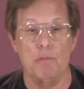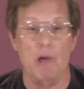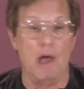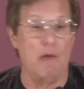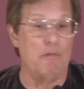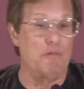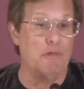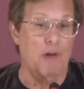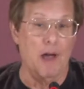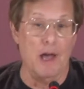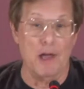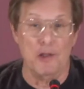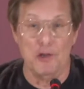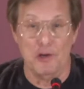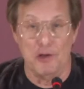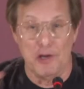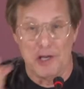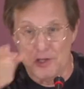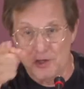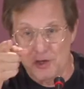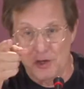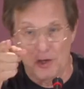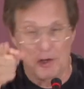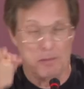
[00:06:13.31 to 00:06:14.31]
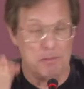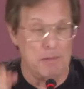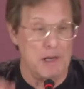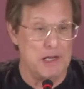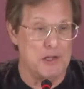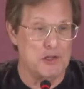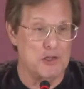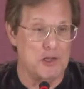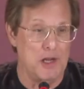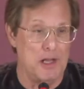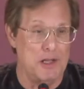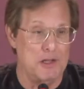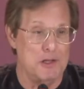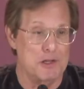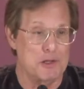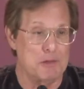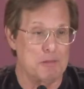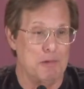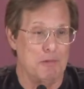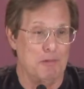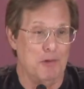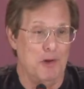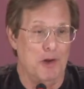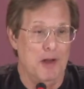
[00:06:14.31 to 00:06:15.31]
my father. He's heard me say this
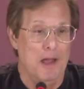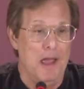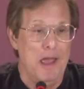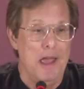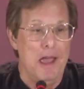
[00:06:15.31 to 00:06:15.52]
before.